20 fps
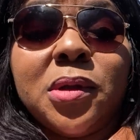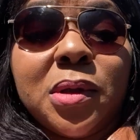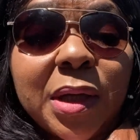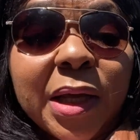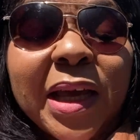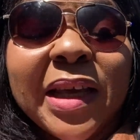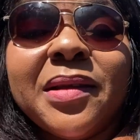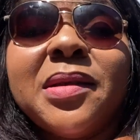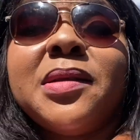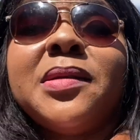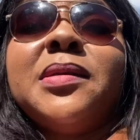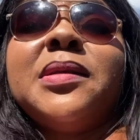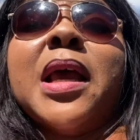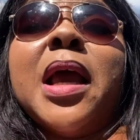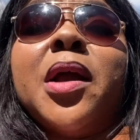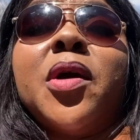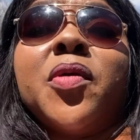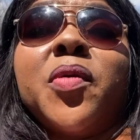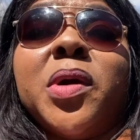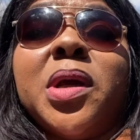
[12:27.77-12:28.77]
It's
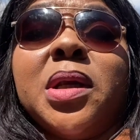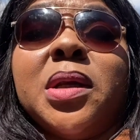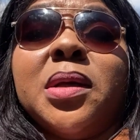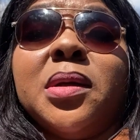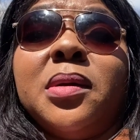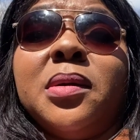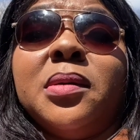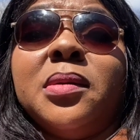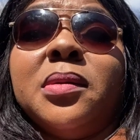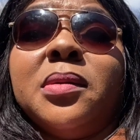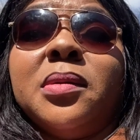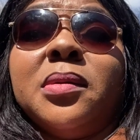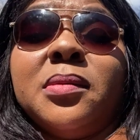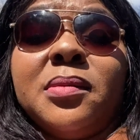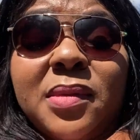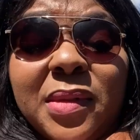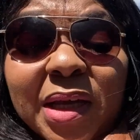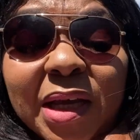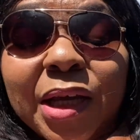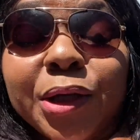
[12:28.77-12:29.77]
sacred.
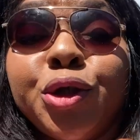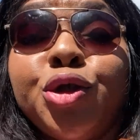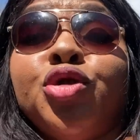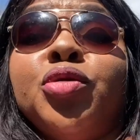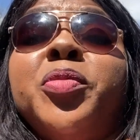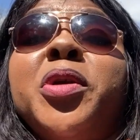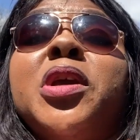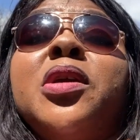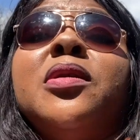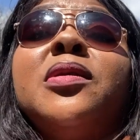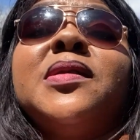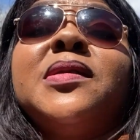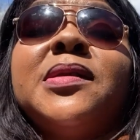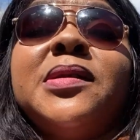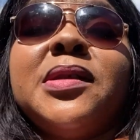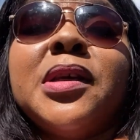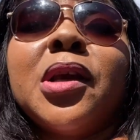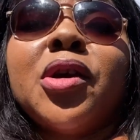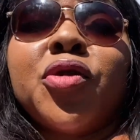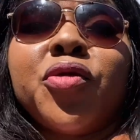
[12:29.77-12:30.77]
It should be your
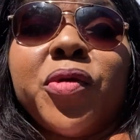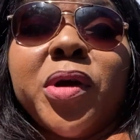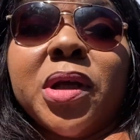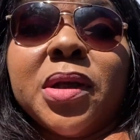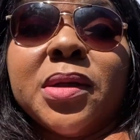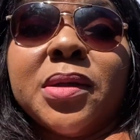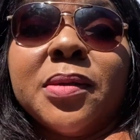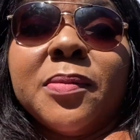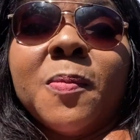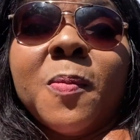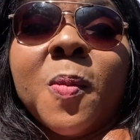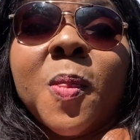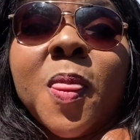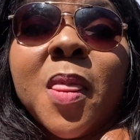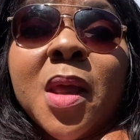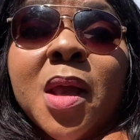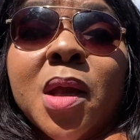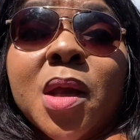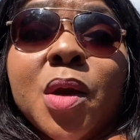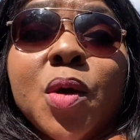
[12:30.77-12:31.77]
secret.
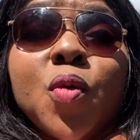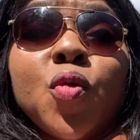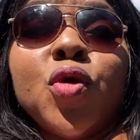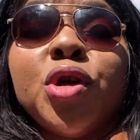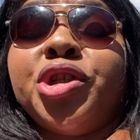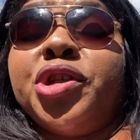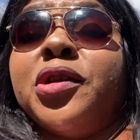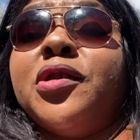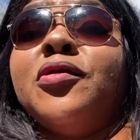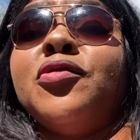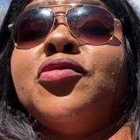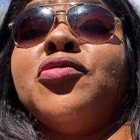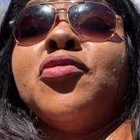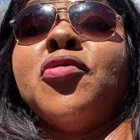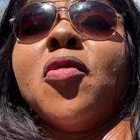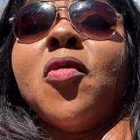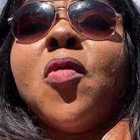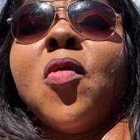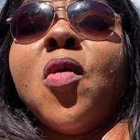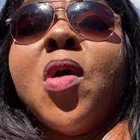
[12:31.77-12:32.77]
We shouldn't
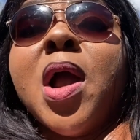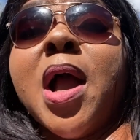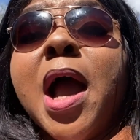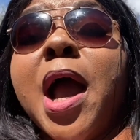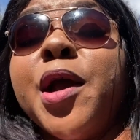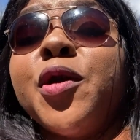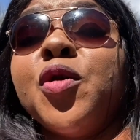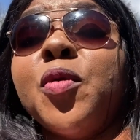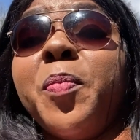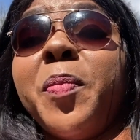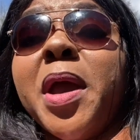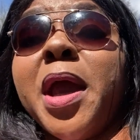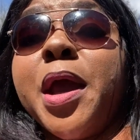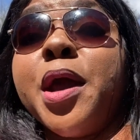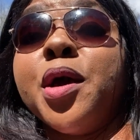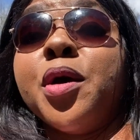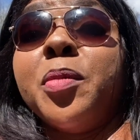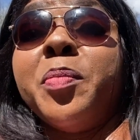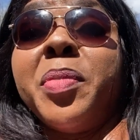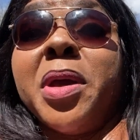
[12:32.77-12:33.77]
know how you pay
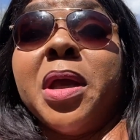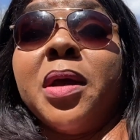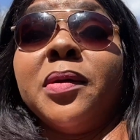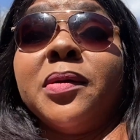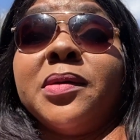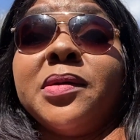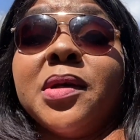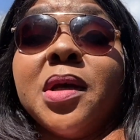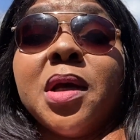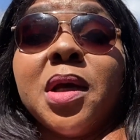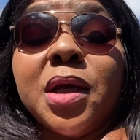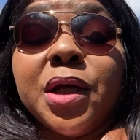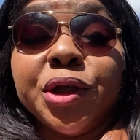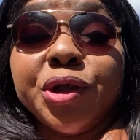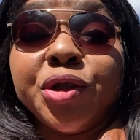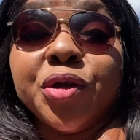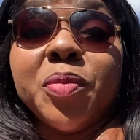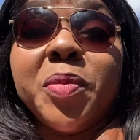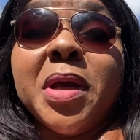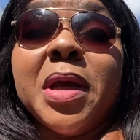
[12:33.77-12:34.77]
your bills. It
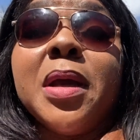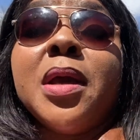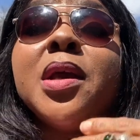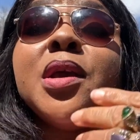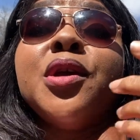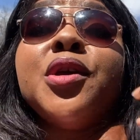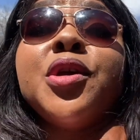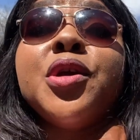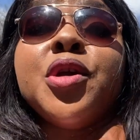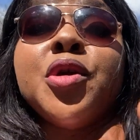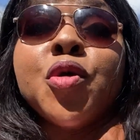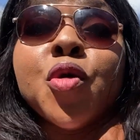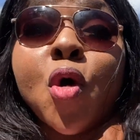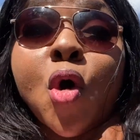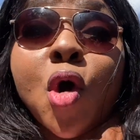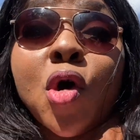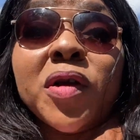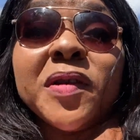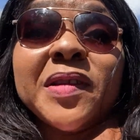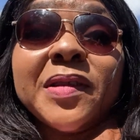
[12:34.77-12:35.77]
should be
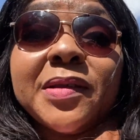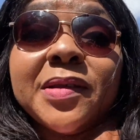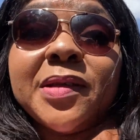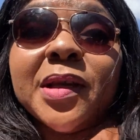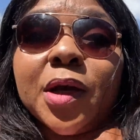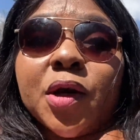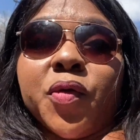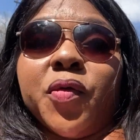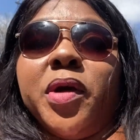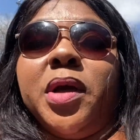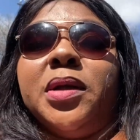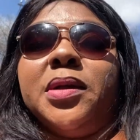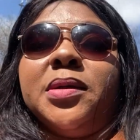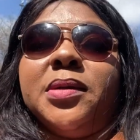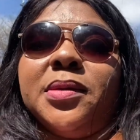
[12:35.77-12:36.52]
your secret.